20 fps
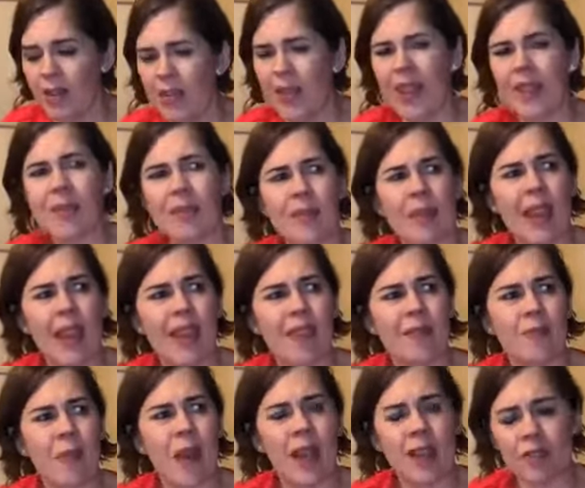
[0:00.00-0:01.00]
know if they
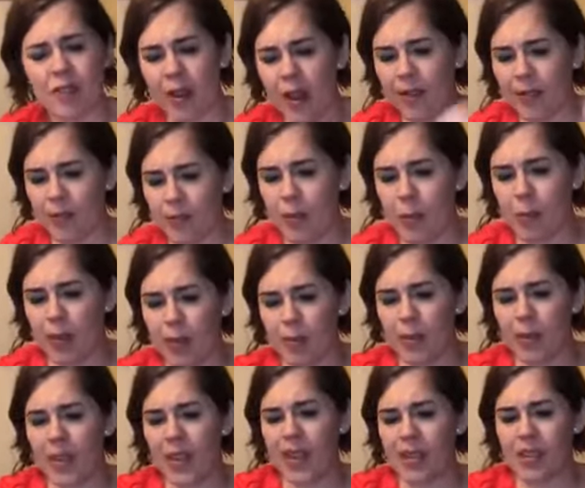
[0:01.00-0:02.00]
have Minecraft ribbon,
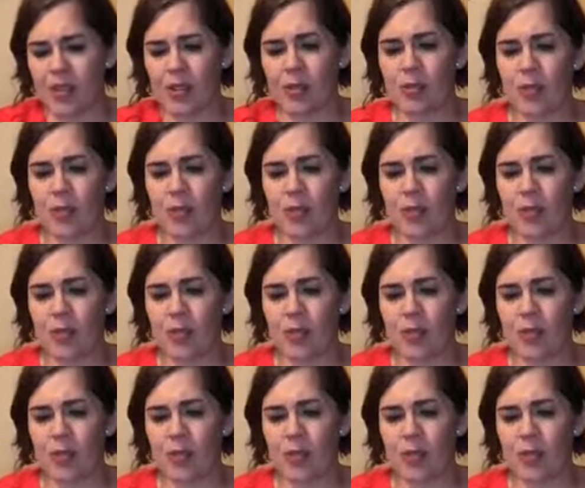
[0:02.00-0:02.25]
but they